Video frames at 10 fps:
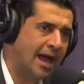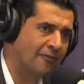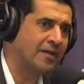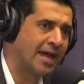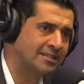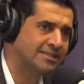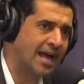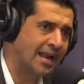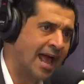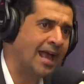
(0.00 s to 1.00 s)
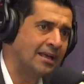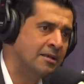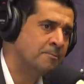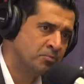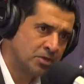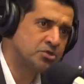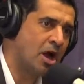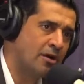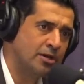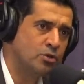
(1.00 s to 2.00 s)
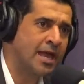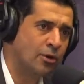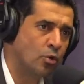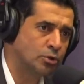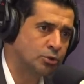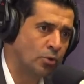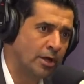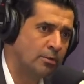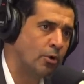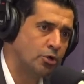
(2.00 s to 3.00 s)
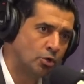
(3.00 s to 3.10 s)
Afghanistan, hey, sorry, you can't go to school anymore.